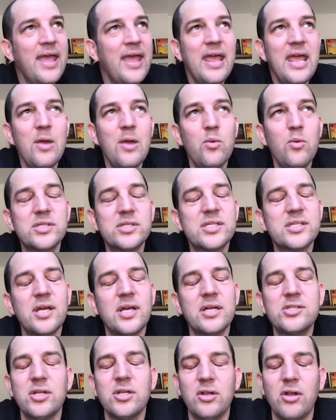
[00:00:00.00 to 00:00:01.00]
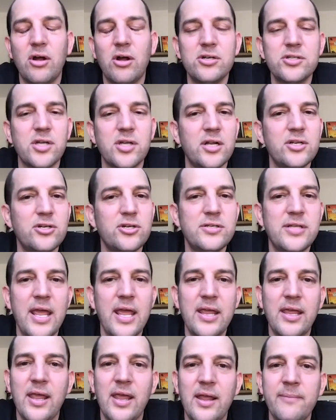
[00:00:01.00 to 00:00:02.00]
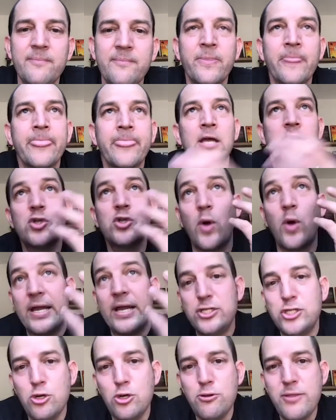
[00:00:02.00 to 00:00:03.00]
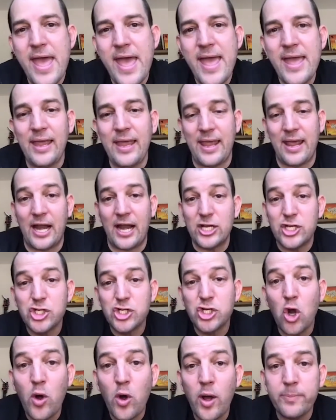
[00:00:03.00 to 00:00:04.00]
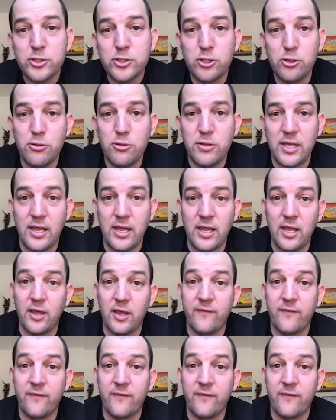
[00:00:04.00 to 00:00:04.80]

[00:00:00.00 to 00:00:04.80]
It was such a large undertaking. So I do that, and I show up to the